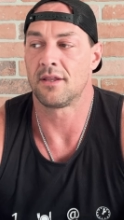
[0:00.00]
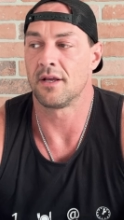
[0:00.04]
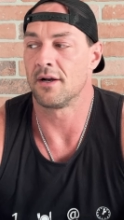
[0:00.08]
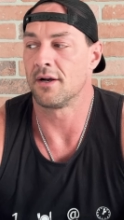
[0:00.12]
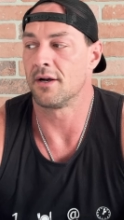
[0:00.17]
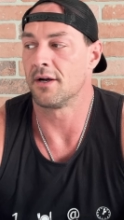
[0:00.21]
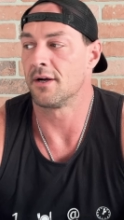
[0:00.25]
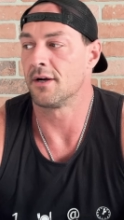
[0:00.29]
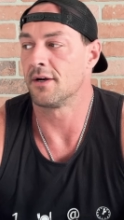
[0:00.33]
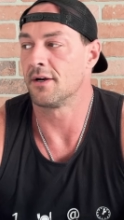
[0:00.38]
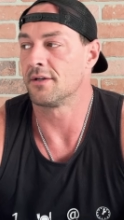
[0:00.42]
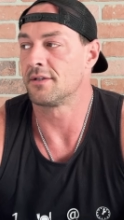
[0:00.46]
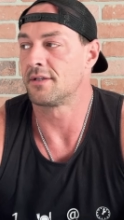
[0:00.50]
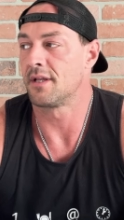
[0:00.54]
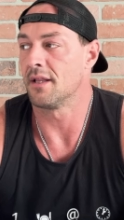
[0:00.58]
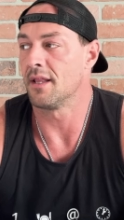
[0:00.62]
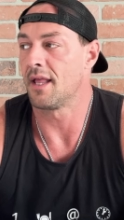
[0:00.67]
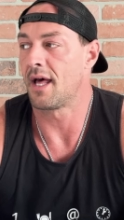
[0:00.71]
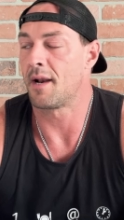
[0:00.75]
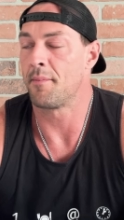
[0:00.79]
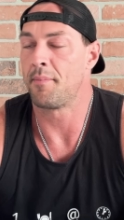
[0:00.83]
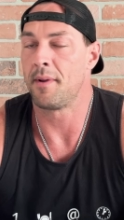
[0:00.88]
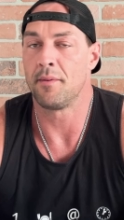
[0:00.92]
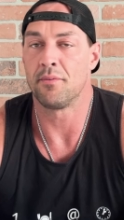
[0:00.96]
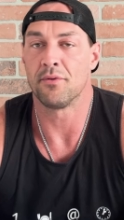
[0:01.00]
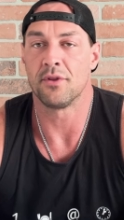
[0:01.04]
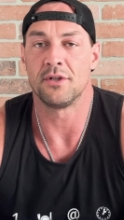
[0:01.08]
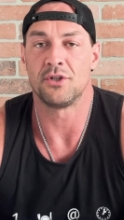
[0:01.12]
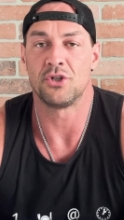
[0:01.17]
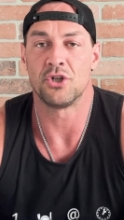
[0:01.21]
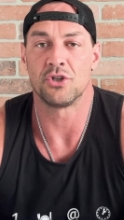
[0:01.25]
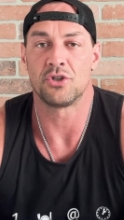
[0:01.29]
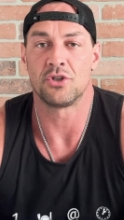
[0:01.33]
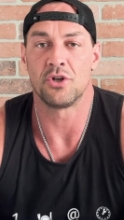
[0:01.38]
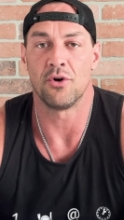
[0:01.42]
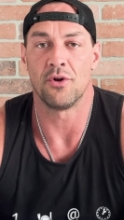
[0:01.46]
there's a lot of people that
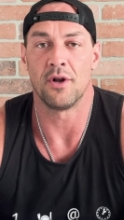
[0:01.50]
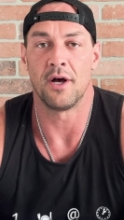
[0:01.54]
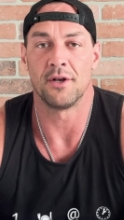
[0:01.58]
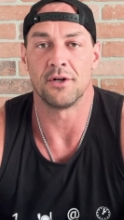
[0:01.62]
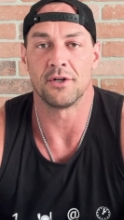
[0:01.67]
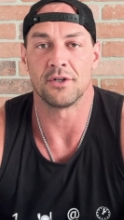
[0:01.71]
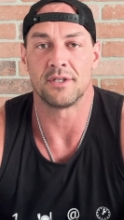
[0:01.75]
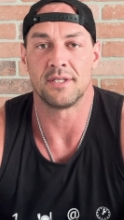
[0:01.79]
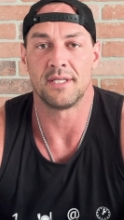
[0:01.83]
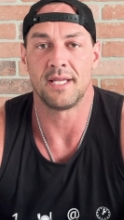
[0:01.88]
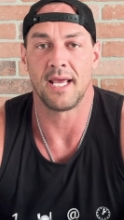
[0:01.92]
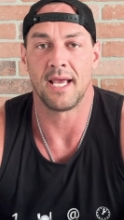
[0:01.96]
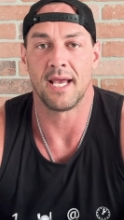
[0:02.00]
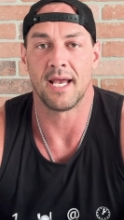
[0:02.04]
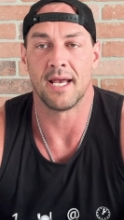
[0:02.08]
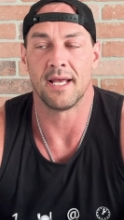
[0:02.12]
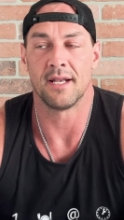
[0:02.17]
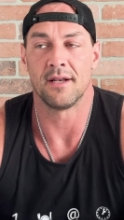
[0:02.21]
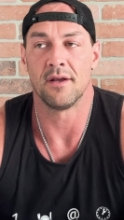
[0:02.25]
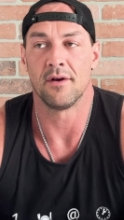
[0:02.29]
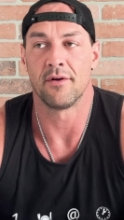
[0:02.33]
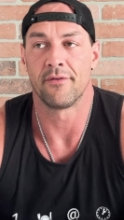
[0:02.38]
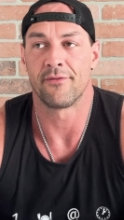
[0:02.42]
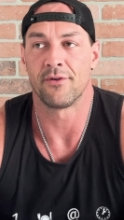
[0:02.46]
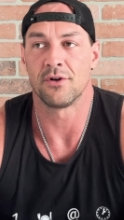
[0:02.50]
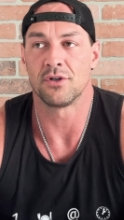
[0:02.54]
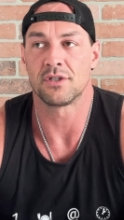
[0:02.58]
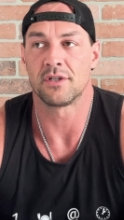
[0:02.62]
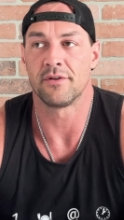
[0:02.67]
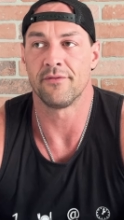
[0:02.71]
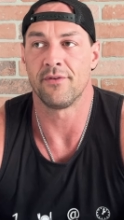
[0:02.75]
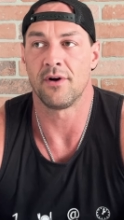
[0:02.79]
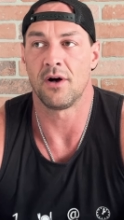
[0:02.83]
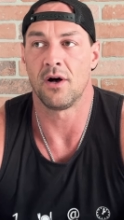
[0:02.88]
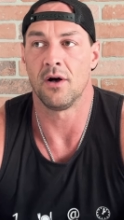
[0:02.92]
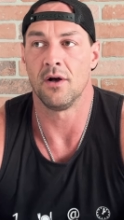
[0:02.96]
just don't understand, first
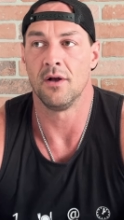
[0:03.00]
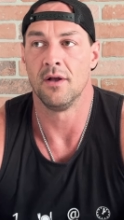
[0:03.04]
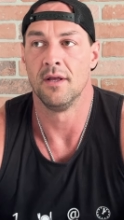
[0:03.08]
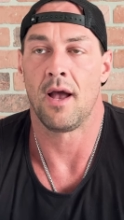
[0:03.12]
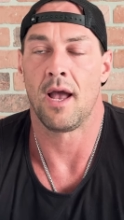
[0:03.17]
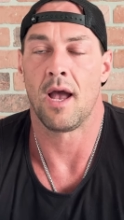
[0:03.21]
of all,